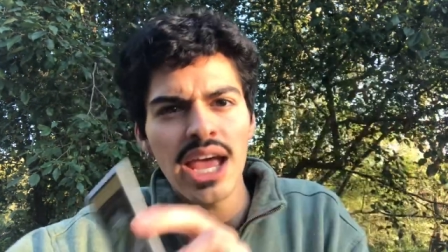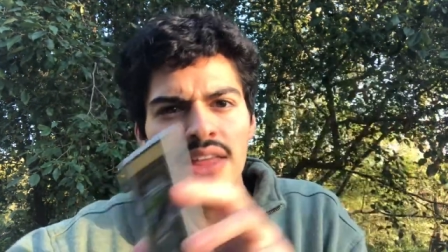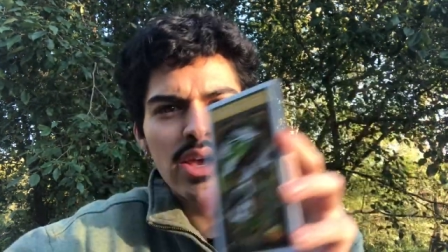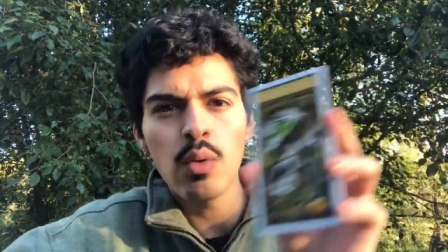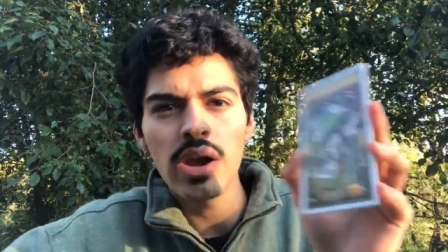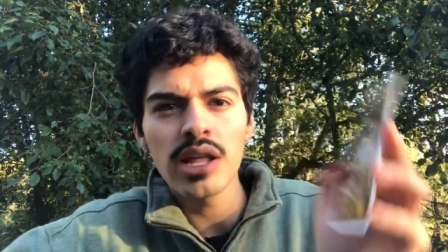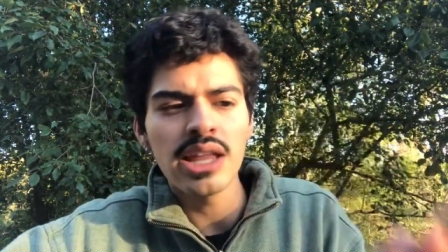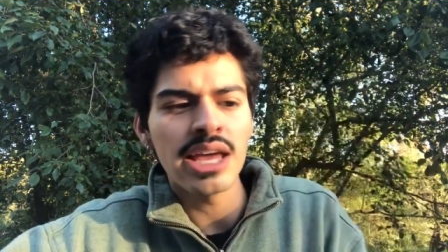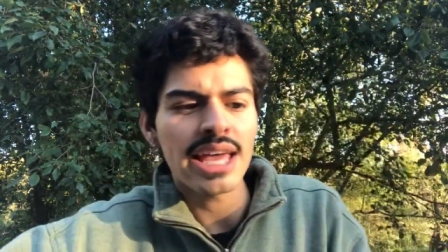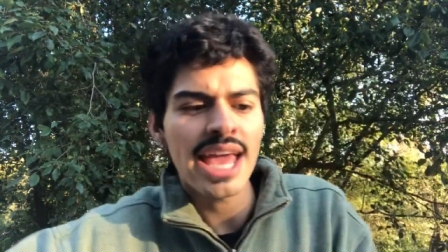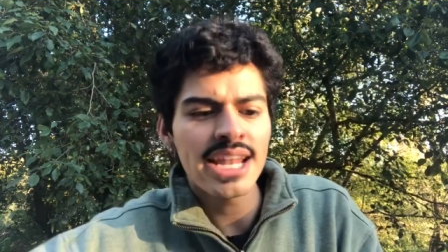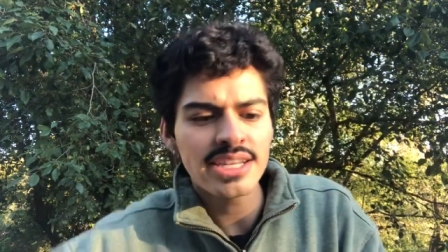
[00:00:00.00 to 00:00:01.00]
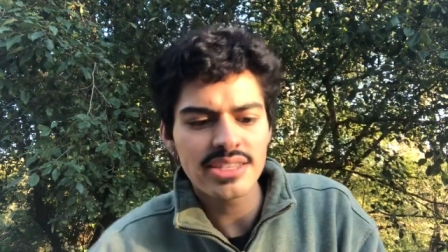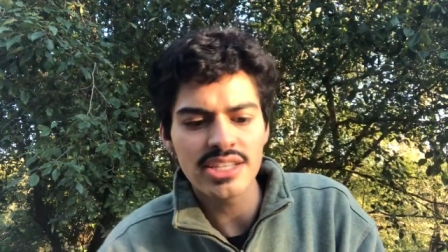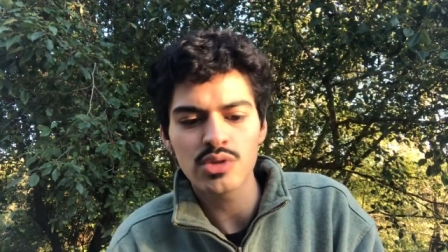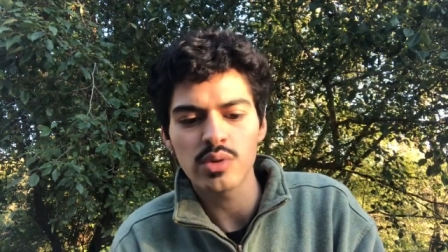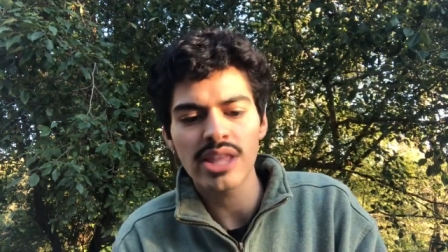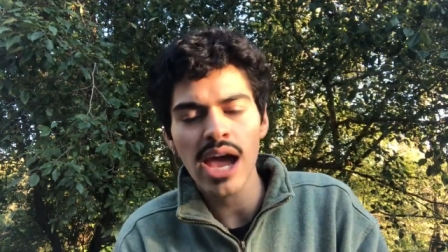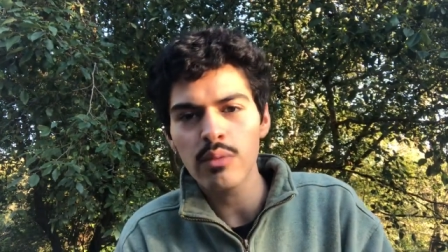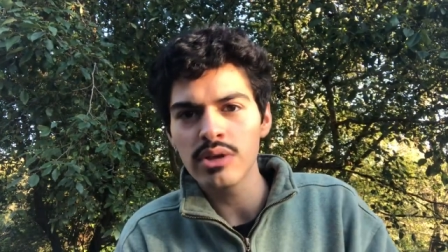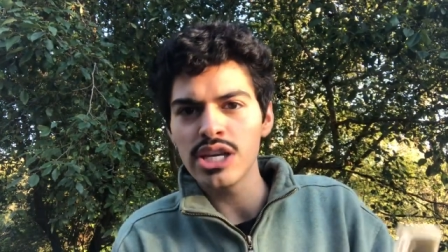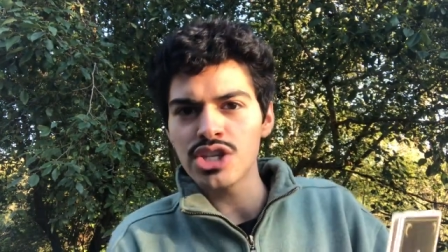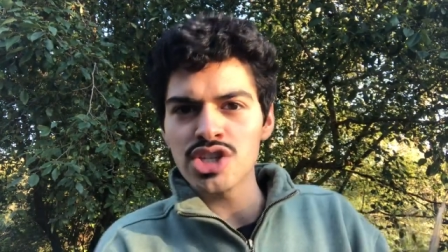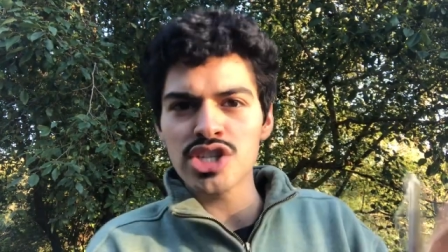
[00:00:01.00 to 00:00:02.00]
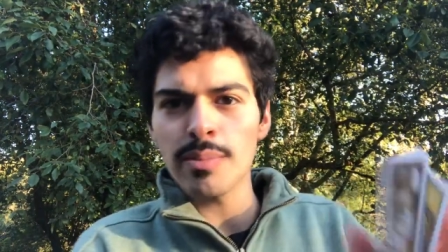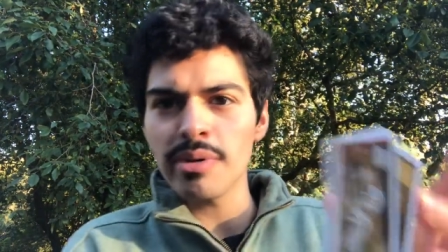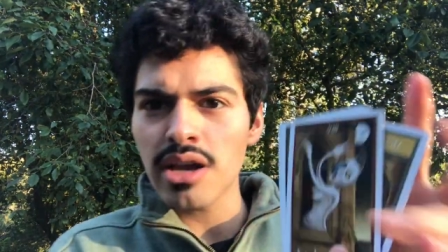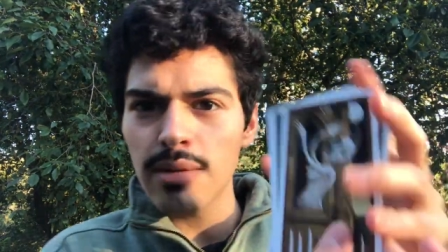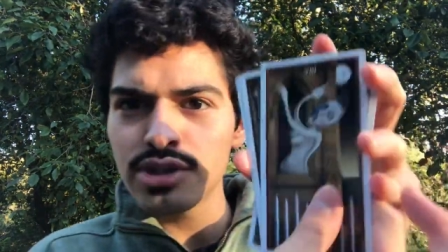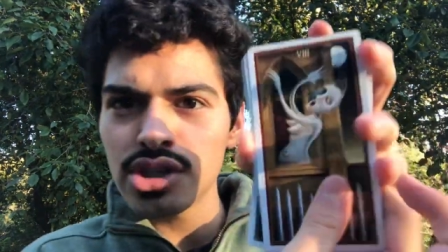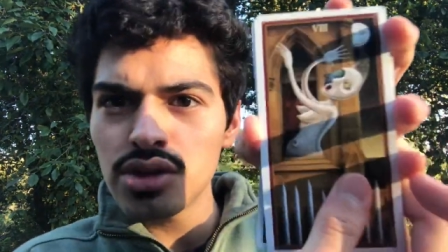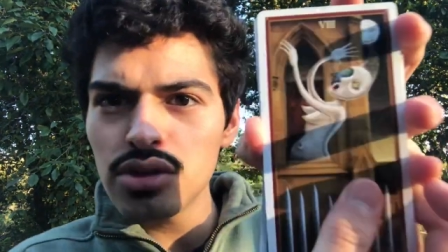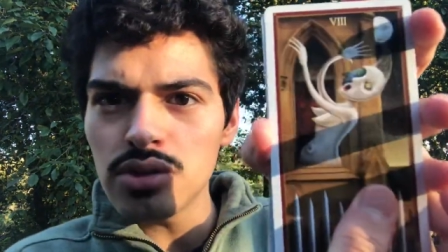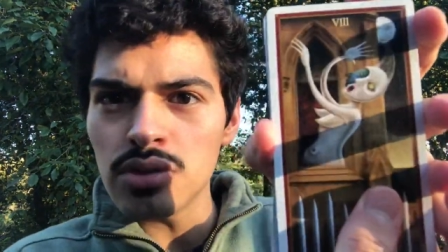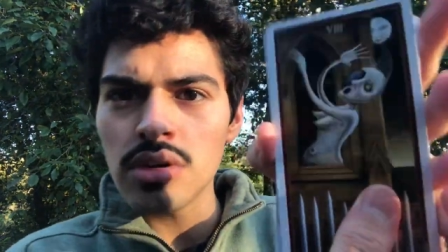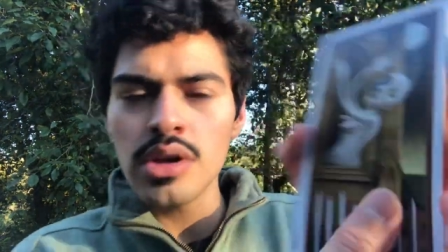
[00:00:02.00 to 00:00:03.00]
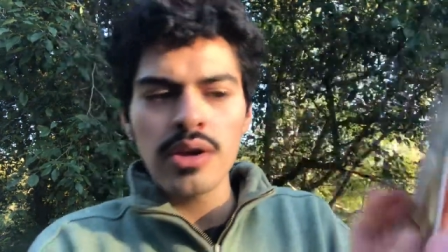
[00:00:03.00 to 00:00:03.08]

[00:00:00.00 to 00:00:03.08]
and they want to like end things with that relationship and come to you